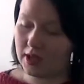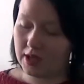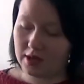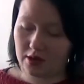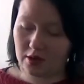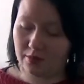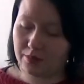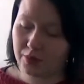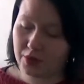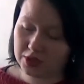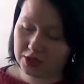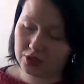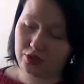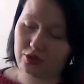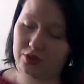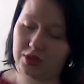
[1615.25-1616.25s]
and I'm pretty
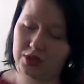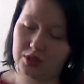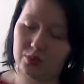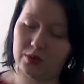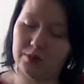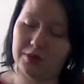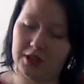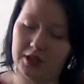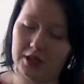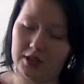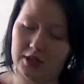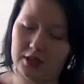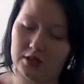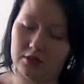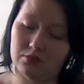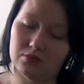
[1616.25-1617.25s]
sure this will be,
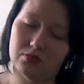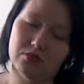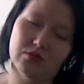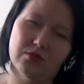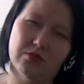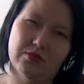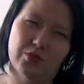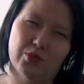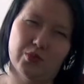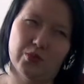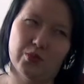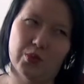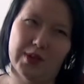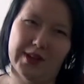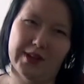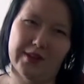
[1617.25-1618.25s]

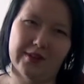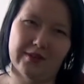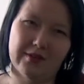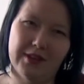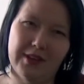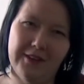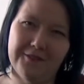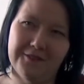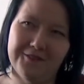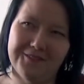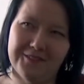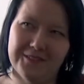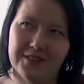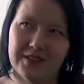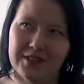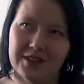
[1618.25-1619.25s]
well, if
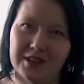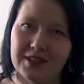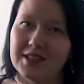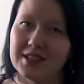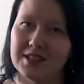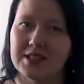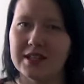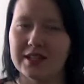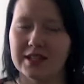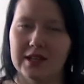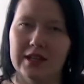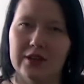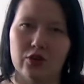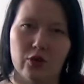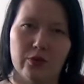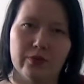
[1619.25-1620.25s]
not exactly
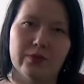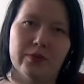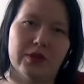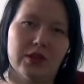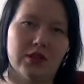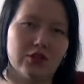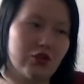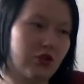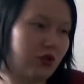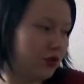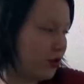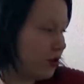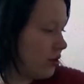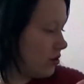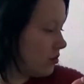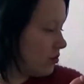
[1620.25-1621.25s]
crop, but a
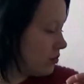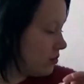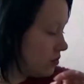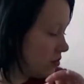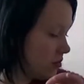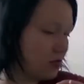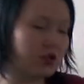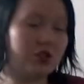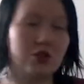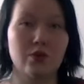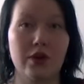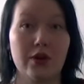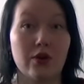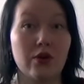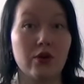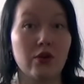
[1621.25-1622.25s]
shorter
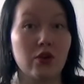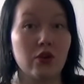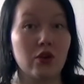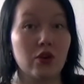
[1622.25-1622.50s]
sweater.